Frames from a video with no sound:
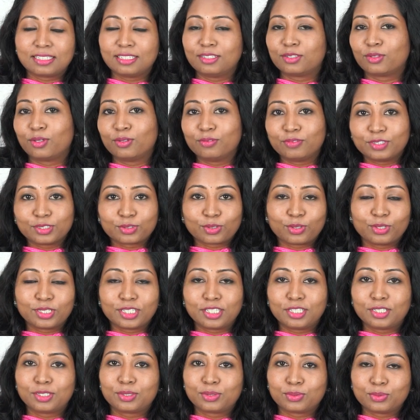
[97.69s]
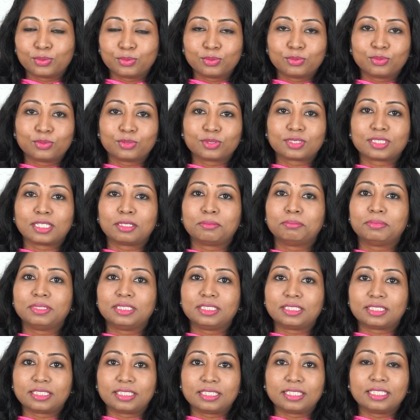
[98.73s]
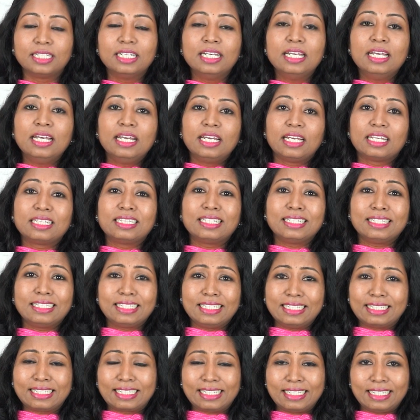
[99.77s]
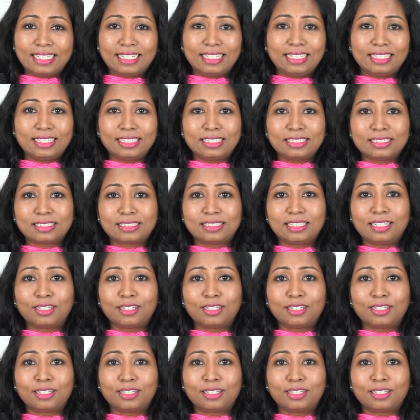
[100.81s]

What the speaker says: They are always on their toes and busy, and they eat less.